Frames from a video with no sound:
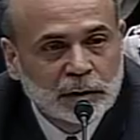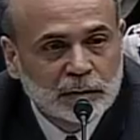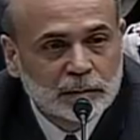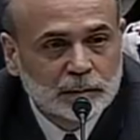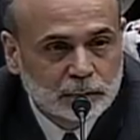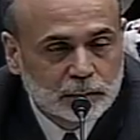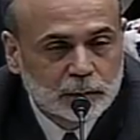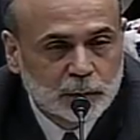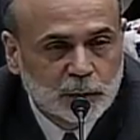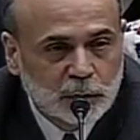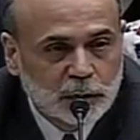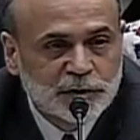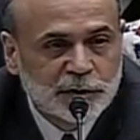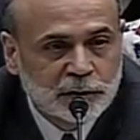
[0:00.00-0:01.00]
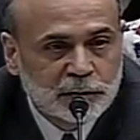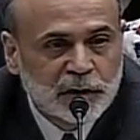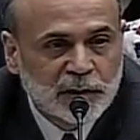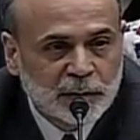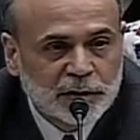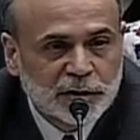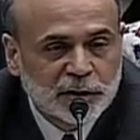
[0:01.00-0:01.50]
we proposed to do
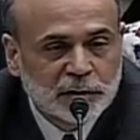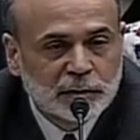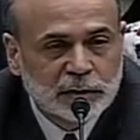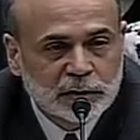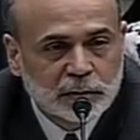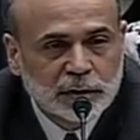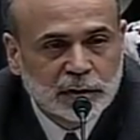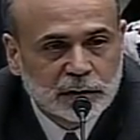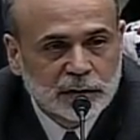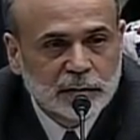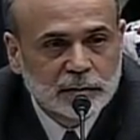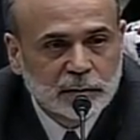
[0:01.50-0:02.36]
that by January 20th.